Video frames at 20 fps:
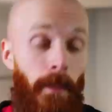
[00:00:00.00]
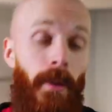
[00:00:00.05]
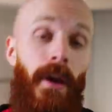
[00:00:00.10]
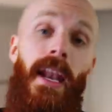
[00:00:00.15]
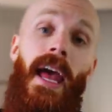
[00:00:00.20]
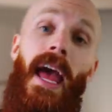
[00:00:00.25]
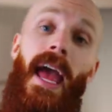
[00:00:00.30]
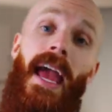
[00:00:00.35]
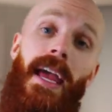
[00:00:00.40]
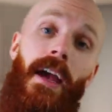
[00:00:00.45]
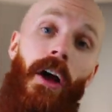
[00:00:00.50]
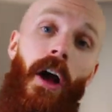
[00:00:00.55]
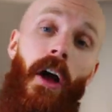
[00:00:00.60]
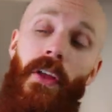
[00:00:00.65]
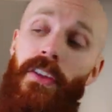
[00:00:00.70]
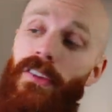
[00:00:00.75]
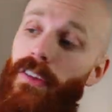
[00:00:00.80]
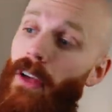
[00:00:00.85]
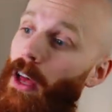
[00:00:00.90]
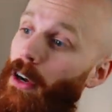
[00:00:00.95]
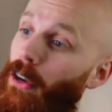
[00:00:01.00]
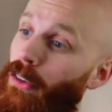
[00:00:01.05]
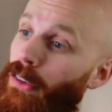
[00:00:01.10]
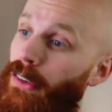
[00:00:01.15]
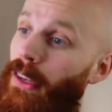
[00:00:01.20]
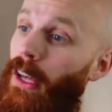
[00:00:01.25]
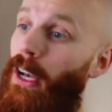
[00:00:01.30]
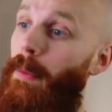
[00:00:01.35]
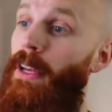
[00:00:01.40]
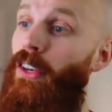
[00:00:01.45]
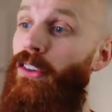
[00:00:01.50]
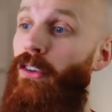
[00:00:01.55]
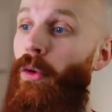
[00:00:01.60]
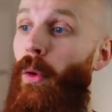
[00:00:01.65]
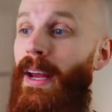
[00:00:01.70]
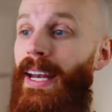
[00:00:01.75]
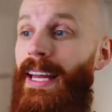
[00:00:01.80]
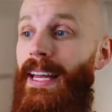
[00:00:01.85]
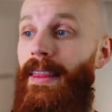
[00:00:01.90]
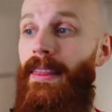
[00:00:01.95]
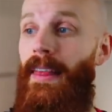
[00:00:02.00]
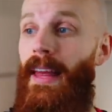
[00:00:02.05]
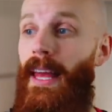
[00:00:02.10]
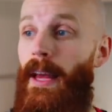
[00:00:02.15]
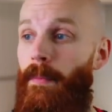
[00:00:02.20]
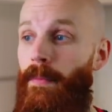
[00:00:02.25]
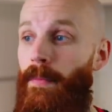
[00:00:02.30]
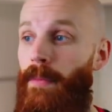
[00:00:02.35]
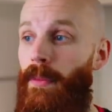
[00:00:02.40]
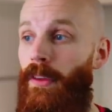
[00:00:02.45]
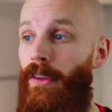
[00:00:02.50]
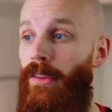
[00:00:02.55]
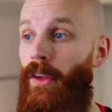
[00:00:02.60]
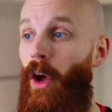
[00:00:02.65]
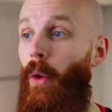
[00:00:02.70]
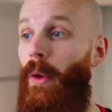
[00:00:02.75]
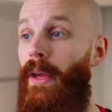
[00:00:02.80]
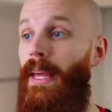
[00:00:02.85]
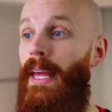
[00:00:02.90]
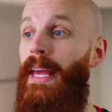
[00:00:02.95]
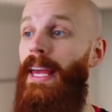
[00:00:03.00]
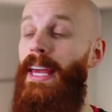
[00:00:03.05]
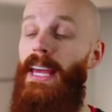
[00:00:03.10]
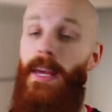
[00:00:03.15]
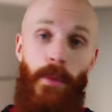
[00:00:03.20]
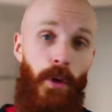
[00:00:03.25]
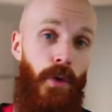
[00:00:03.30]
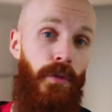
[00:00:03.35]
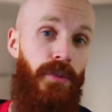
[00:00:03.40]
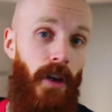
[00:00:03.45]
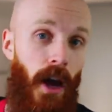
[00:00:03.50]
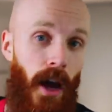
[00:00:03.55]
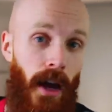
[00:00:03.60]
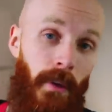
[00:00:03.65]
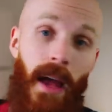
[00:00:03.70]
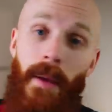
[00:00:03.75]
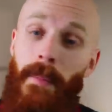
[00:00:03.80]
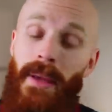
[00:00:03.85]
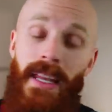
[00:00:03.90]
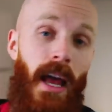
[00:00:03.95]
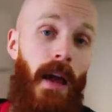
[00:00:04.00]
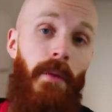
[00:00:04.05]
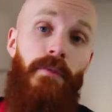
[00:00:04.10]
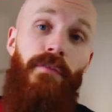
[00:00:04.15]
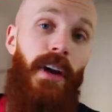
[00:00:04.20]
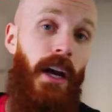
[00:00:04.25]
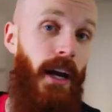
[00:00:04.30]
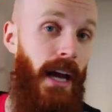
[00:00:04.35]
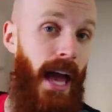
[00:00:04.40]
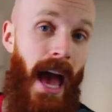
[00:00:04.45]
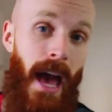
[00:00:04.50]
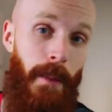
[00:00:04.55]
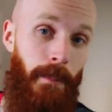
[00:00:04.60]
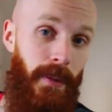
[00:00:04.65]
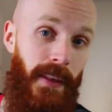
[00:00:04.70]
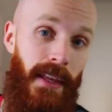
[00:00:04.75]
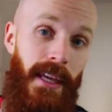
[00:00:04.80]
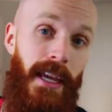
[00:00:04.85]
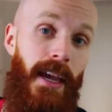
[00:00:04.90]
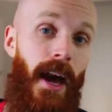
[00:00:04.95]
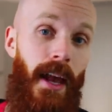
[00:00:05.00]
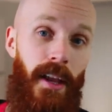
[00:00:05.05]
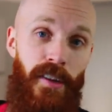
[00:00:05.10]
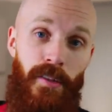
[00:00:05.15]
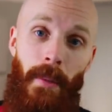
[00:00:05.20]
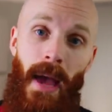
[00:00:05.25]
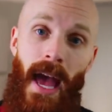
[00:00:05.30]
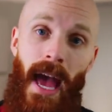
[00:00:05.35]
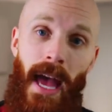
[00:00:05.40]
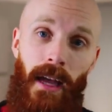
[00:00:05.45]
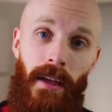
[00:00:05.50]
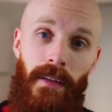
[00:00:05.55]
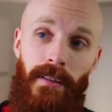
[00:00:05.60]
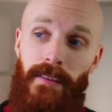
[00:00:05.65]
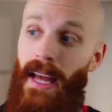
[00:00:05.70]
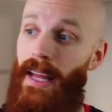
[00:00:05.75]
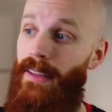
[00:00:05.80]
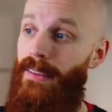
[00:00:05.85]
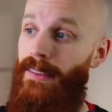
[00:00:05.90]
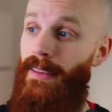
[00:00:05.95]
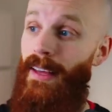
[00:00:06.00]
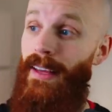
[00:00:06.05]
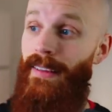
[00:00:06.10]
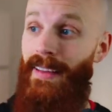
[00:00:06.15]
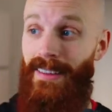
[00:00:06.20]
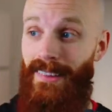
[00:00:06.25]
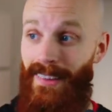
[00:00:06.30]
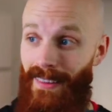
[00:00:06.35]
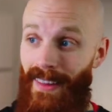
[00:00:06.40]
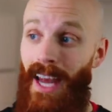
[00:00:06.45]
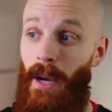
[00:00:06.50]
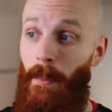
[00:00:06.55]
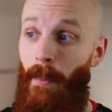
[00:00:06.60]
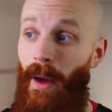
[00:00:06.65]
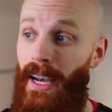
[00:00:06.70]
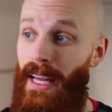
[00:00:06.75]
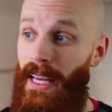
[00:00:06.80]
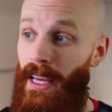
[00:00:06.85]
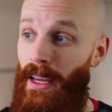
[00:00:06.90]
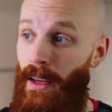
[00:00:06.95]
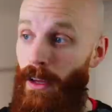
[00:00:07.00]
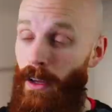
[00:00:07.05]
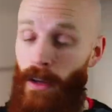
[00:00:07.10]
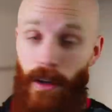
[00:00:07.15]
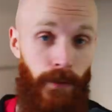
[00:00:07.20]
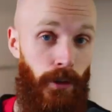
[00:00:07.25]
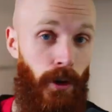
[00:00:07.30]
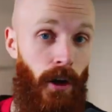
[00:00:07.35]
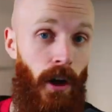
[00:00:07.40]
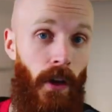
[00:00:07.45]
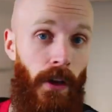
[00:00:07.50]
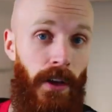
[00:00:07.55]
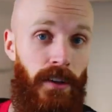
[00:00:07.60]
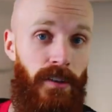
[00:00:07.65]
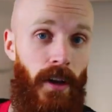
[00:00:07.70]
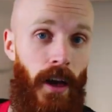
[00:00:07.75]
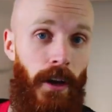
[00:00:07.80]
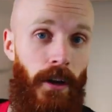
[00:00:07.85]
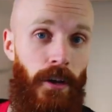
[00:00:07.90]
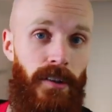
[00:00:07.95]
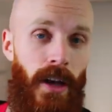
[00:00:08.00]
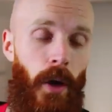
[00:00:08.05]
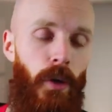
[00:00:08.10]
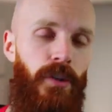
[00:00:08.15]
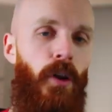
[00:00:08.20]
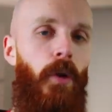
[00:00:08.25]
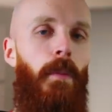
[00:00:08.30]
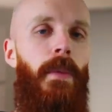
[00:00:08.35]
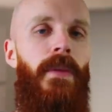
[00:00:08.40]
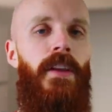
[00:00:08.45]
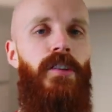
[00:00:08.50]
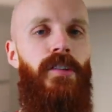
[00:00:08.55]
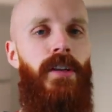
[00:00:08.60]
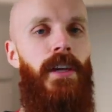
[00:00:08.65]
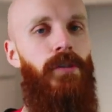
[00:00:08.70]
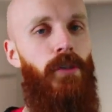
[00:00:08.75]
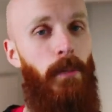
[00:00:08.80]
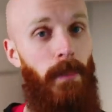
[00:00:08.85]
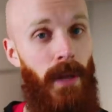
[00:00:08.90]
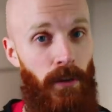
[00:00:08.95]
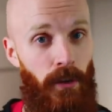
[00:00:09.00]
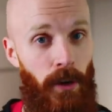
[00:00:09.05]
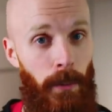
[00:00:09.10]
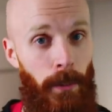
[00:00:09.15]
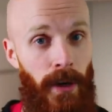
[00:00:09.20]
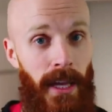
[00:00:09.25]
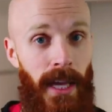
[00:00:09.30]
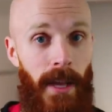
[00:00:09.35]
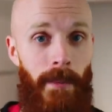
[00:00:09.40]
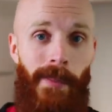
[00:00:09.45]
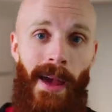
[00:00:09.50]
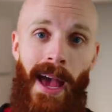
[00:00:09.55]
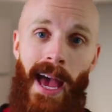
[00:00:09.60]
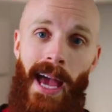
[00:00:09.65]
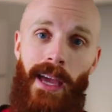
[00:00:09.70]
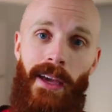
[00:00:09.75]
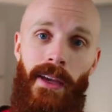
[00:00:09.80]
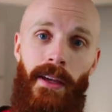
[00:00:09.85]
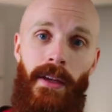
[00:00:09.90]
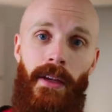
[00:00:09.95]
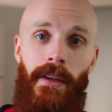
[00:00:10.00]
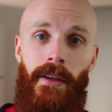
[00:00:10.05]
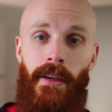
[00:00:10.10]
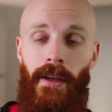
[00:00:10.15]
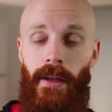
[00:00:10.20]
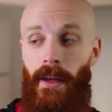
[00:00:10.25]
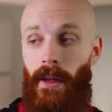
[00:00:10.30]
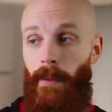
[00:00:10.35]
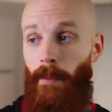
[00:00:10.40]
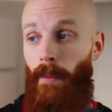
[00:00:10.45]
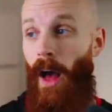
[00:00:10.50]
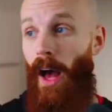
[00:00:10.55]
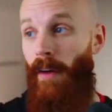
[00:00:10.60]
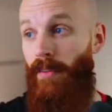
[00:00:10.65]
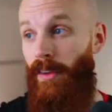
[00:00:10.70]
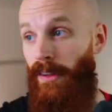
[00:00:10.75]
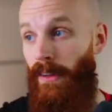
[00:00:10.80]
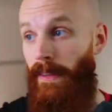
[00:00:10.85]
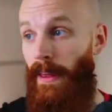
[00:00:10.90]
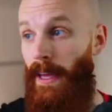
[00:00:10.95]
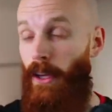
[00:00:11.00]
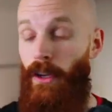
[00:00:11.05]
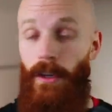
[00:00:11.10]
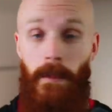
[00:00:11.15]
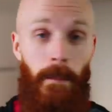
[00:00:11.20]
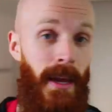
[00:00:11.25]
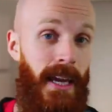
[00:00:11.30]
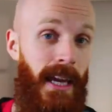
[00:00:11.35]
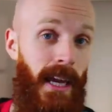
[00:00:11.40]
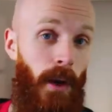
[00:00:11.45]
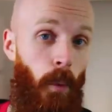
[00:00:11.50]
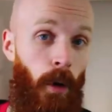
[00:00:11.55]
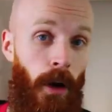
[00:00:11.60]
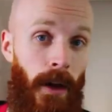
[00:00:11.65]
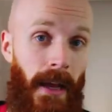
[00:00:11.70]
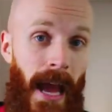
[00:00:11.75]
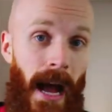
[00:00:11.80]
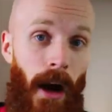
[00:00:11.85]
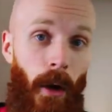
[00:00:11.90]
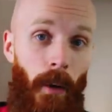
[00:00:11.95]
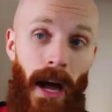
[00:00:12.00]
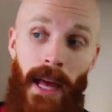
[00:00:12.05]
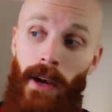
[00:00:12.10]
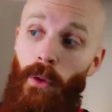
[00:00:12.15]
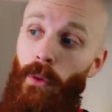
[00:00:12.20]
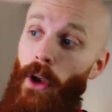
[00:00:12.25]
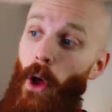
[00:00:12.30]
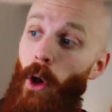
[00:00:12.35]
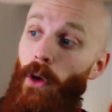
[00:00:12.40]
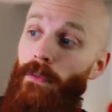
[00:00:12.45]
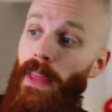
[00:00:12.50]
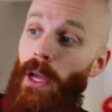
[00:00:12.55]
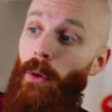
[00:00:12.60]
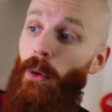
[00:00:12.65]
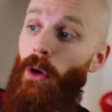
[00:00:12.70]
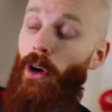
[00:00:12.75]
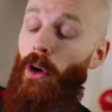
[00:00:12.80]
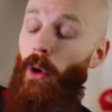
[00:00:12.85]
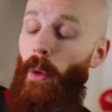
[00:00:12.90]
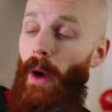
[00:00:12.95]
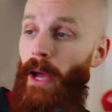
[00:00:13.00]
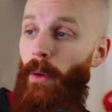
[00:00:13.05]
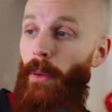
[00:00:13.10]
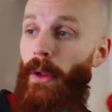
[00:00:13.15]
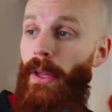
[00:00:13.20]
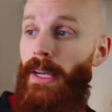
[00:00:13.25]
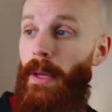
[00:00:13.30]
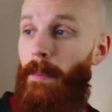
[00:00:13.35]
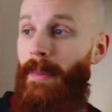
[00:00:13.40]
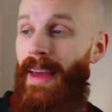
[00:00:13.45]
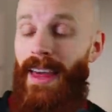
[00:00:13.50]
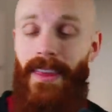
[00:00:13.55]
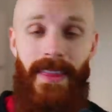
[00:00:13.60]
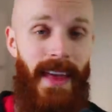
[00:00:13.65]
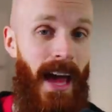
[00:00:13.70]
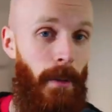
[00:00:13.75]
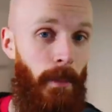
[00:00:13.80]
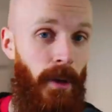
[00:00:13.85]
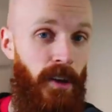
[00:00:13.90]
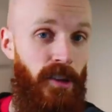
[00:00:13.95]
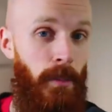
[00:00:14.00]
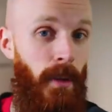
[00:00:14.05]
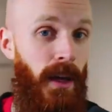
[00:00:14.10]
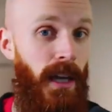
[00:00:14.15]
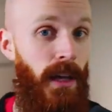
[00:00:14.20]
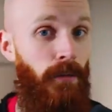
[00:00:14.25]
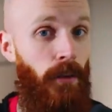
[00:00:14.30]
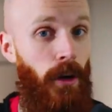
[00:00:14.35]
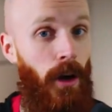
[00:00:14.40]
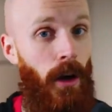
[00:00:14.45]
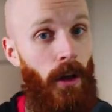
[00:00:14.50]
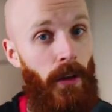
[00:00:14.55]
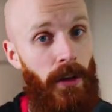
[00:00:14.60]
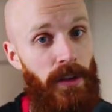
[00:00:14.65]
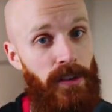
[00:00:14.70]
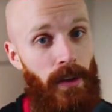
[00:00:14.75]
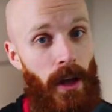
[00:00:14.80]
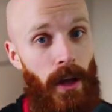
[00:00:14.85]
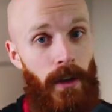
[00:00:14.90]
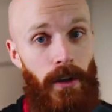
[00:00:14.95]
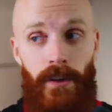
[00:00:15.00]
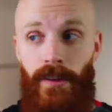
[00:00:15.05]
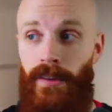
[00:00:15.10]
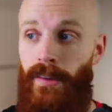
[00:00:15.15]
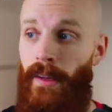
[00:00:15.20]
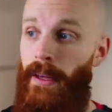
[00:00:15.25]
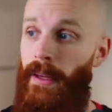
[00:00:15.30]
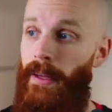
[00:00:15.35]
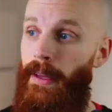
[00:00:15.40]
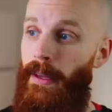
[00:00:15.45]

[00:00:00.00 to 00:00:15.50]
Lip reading: But hey, Khalen Saunders is going to be joining them. So he moves on. I mean, I'm very happy that he got his bag. That's a lot of money for Khalen Saunders. I was hoping the Chiefs would be able to bring him back. Obviously, they couldn't make it work out. I don't know if they were quite willing to pay that much money for Khalen Saunders.